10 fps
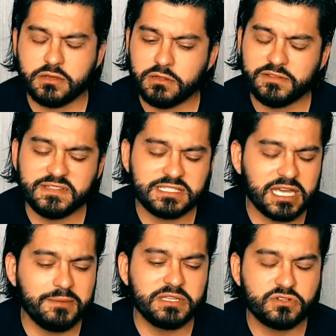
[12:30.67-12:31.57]
All of the
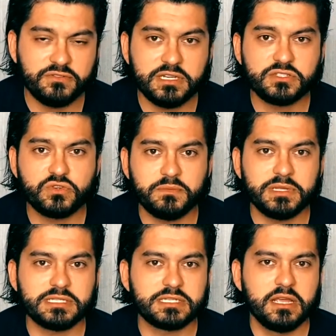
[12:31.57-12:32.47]
time, intravenous treatments,